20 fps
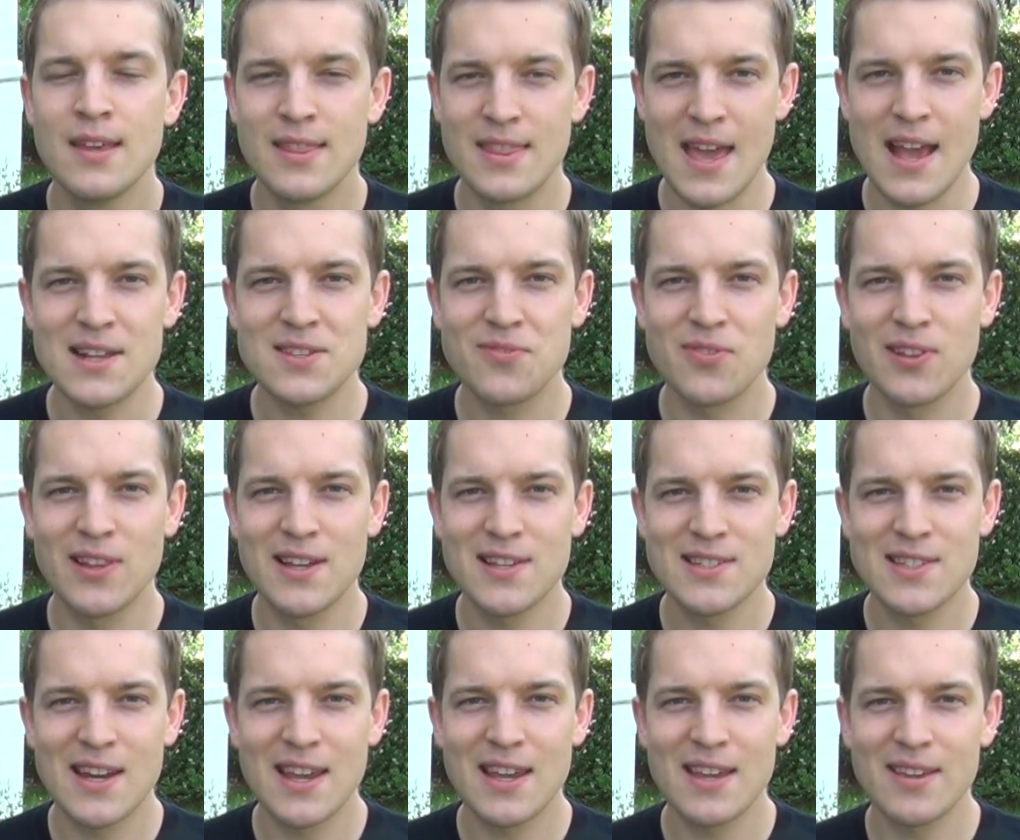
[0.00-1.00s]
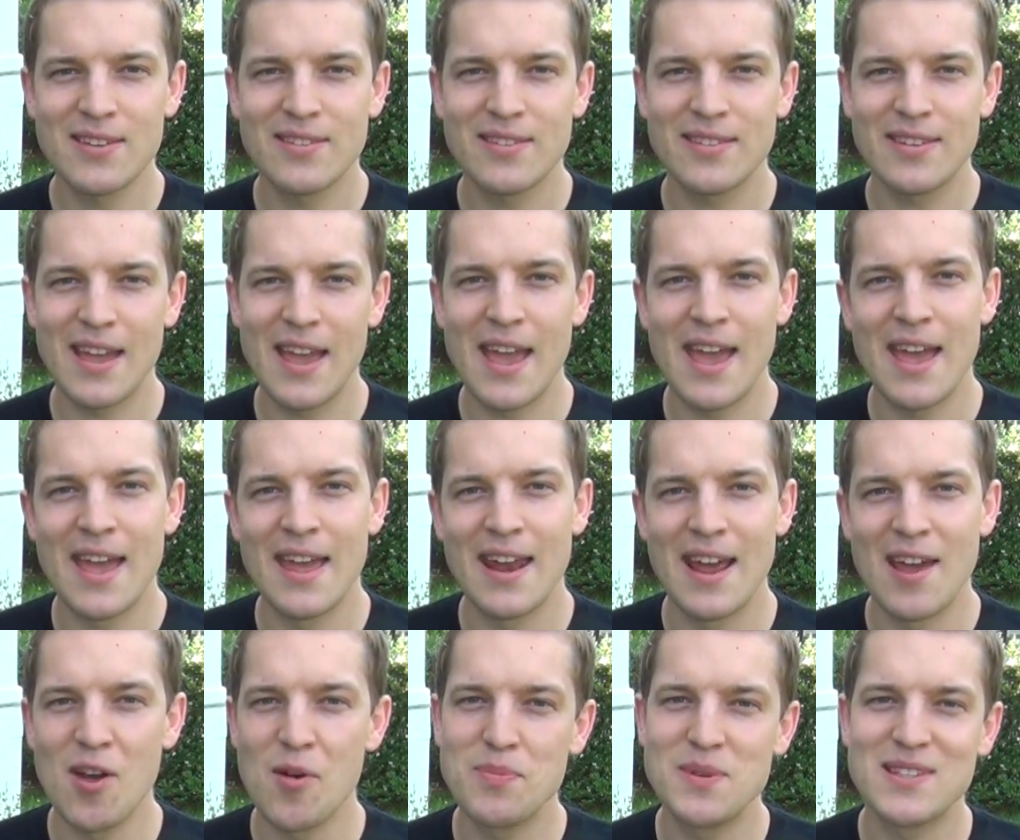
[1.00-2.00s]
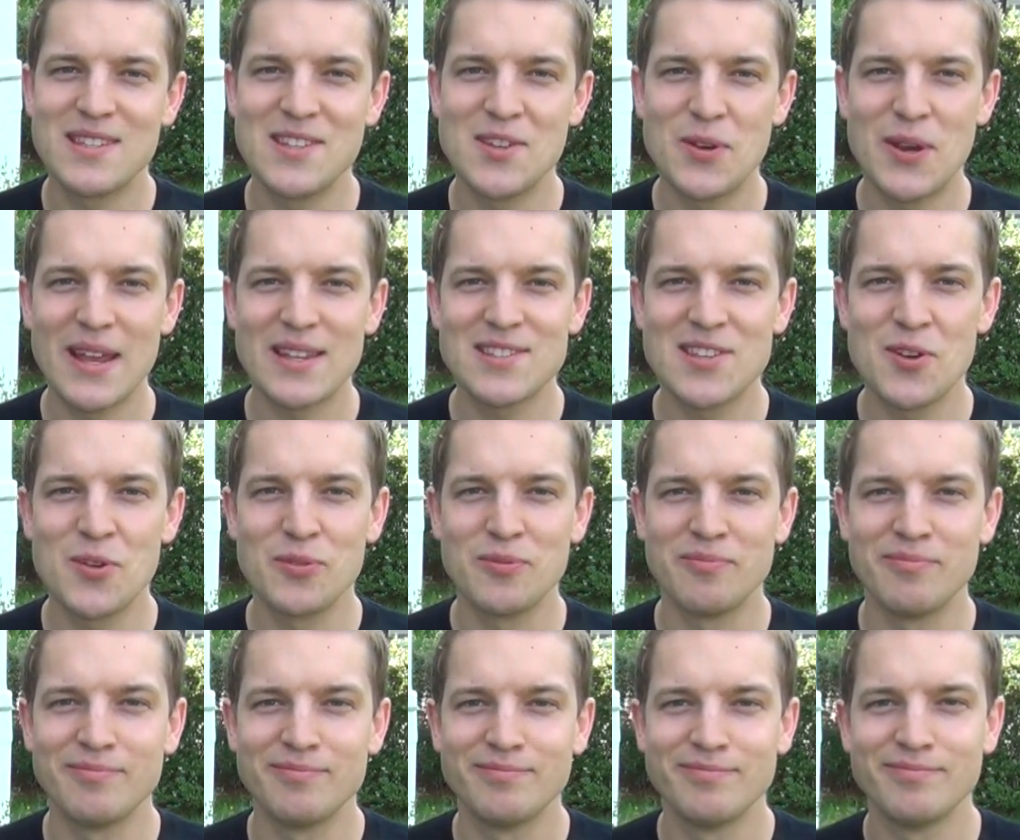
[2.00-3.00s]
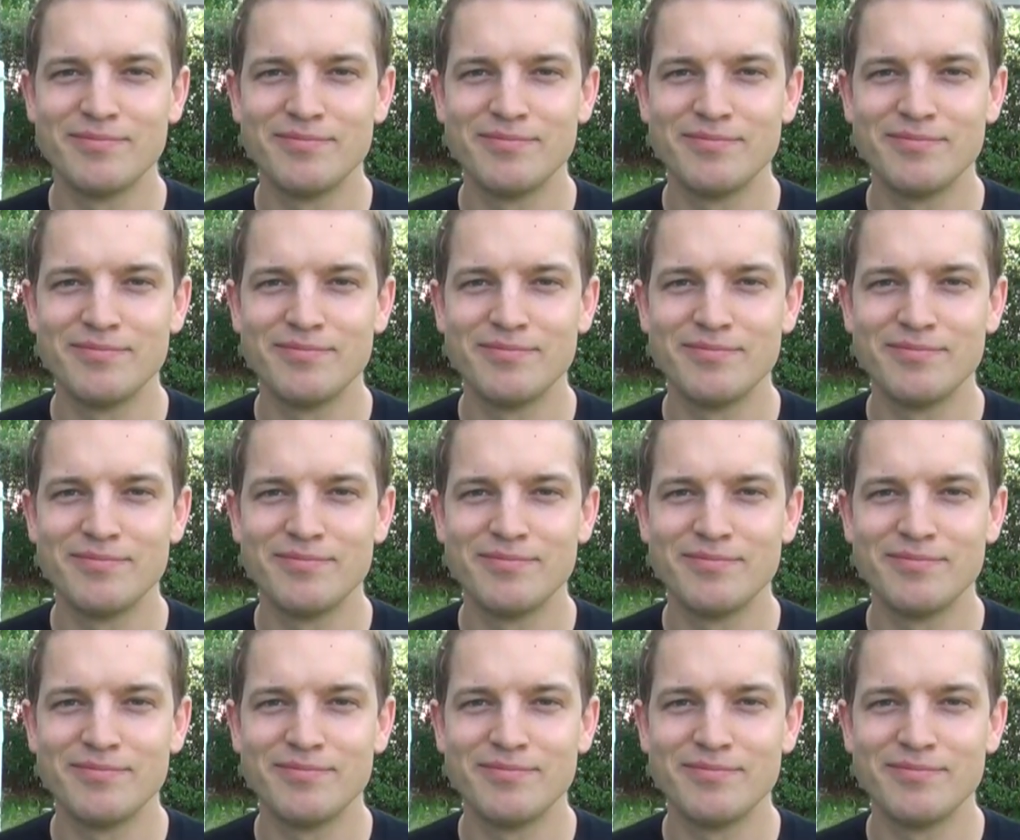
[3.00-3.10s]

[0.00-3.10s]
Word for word: Thanks for listening and I hope to see you again soon.